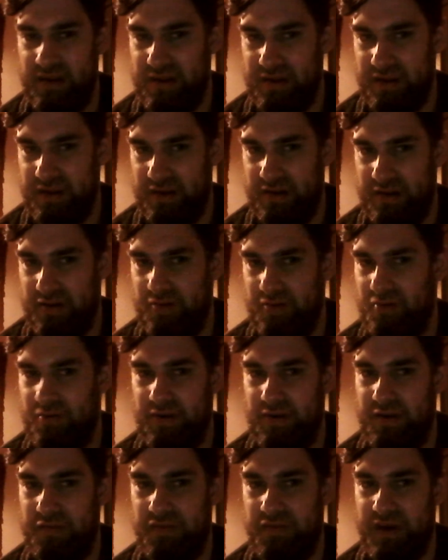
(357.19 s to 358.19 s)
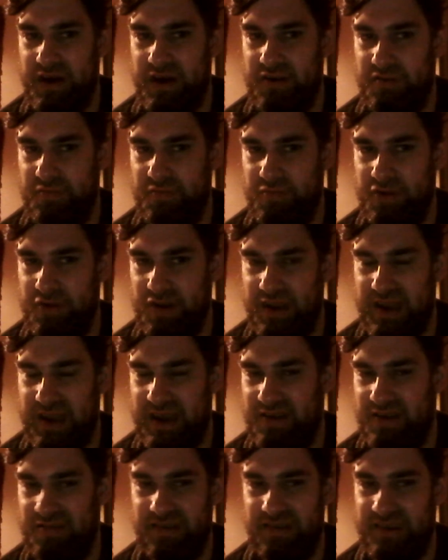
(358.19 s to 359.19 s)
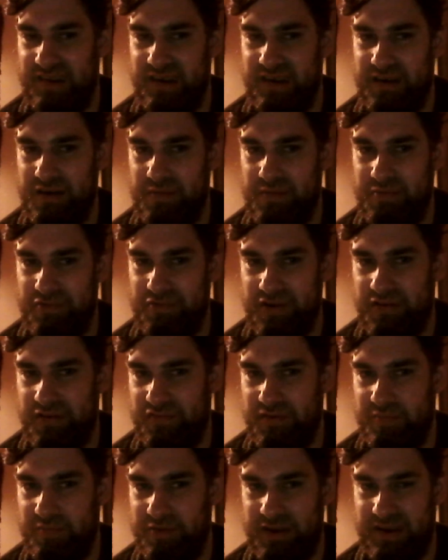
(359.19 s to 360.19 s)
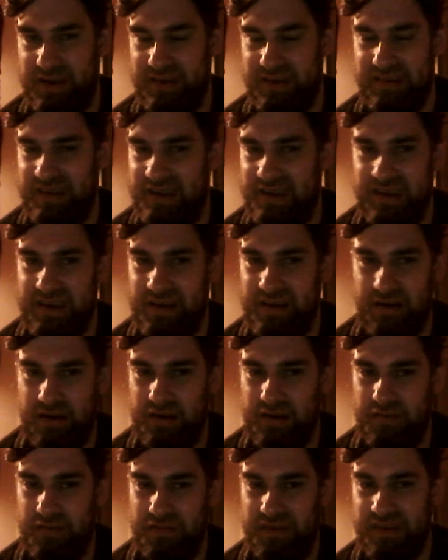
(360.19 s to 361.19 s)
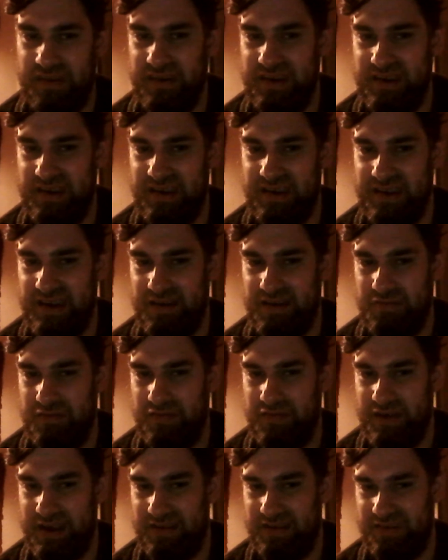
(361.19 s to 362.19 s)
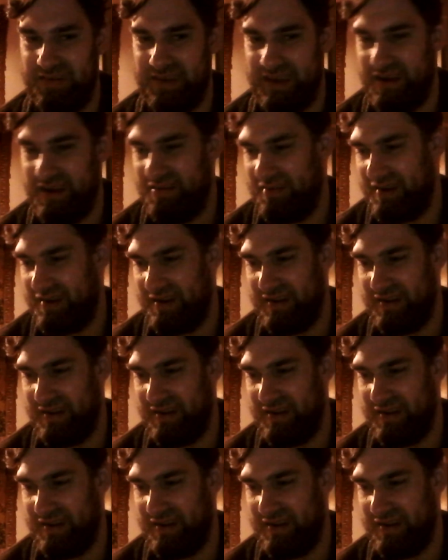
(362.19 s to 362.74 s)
the Corey Feldman character, her brother, because he kind of sneaked out without telling